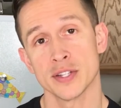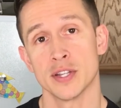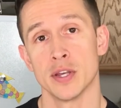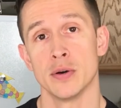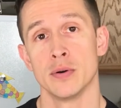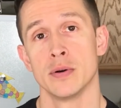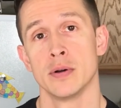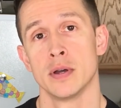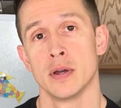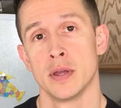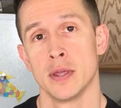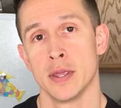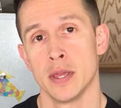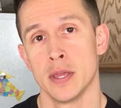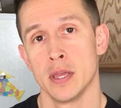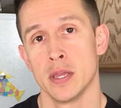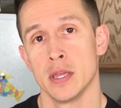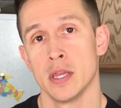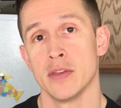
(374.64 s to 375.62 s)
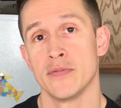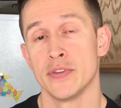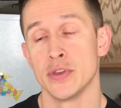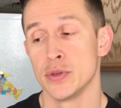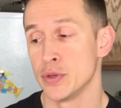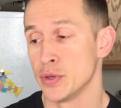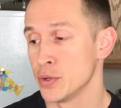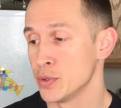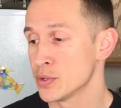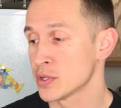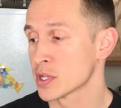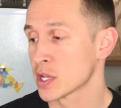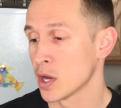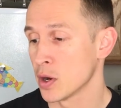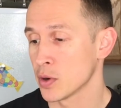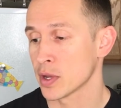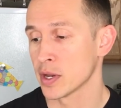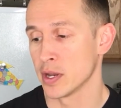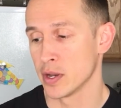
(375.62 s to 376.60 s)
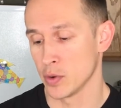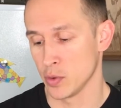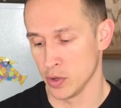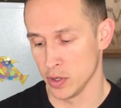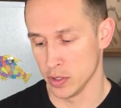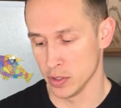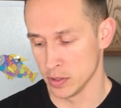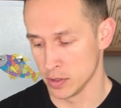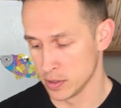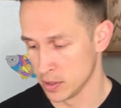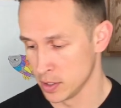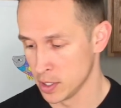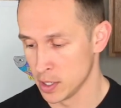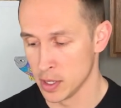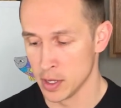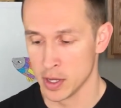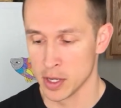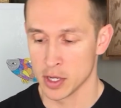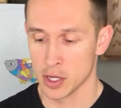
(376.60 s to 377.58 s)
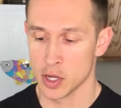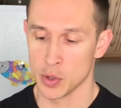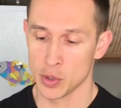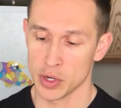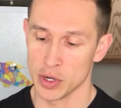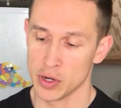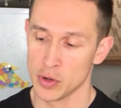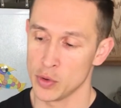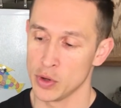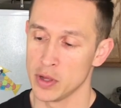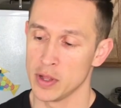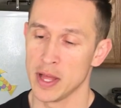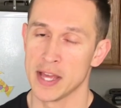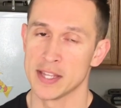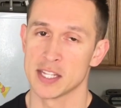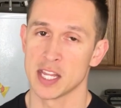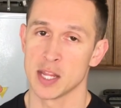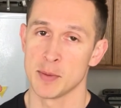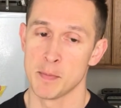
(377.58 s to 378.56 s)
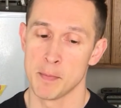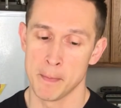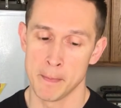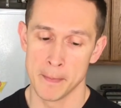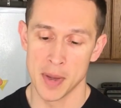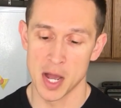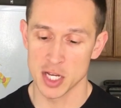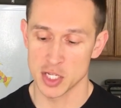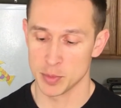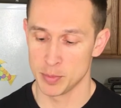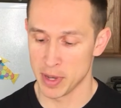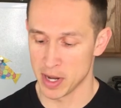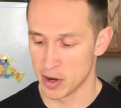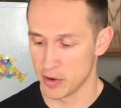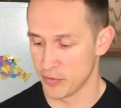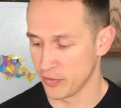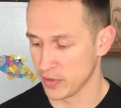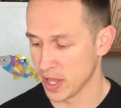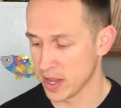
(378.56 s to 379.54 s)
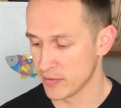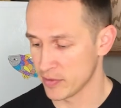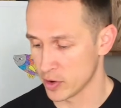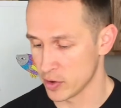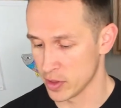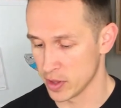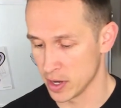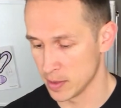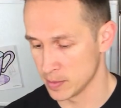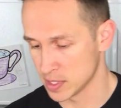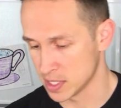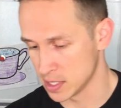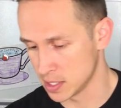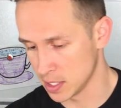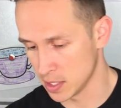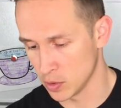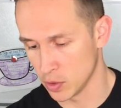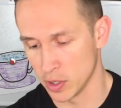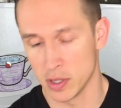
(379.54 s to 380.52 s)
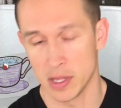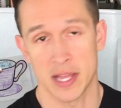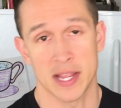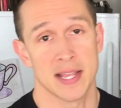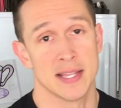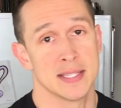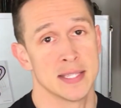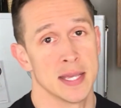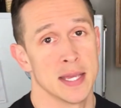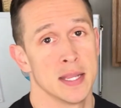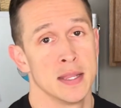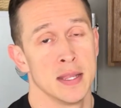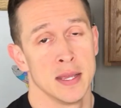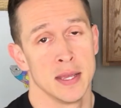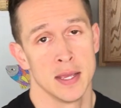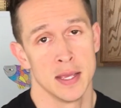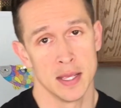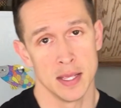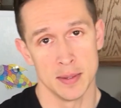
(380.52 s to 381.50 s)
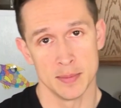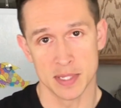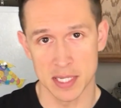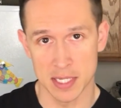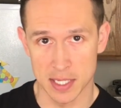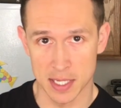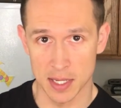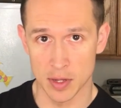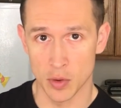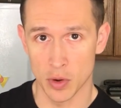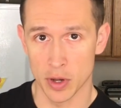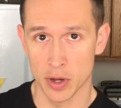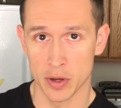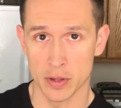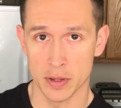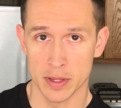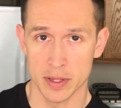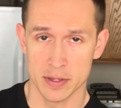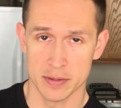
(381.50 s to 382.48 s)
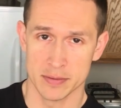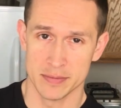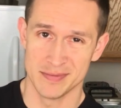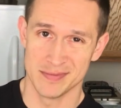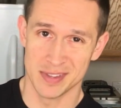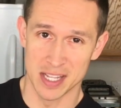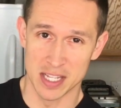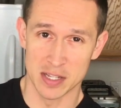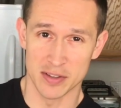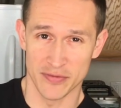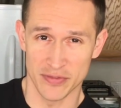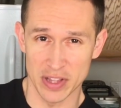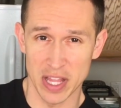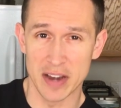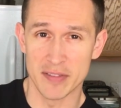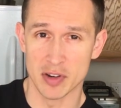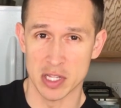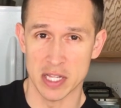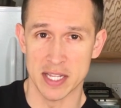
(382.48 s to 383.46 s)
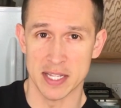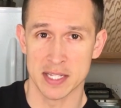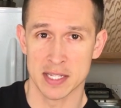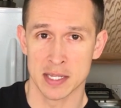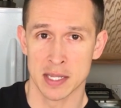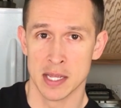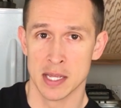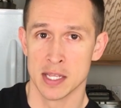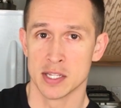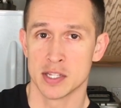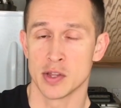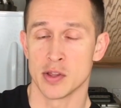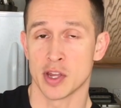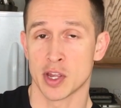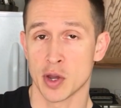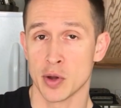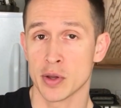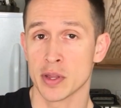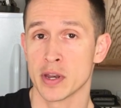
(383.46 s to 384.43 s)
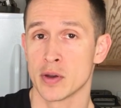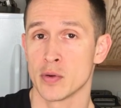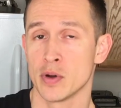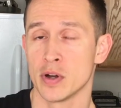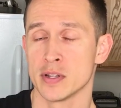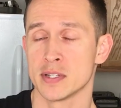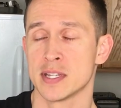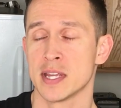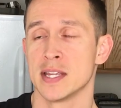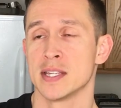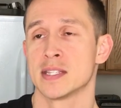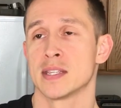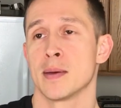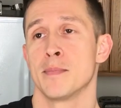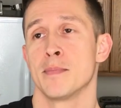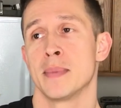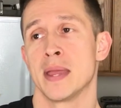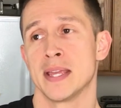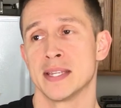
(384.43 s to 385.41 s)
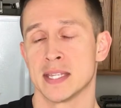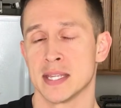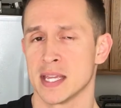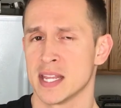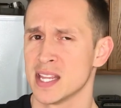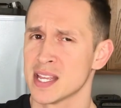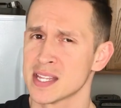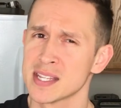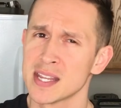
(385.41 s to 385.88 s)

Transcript: Also, if you use coconut oil has a much better flavor than MCT oil. Like I said, MCT oil is flavorless, so the coconut oil tastes amazing.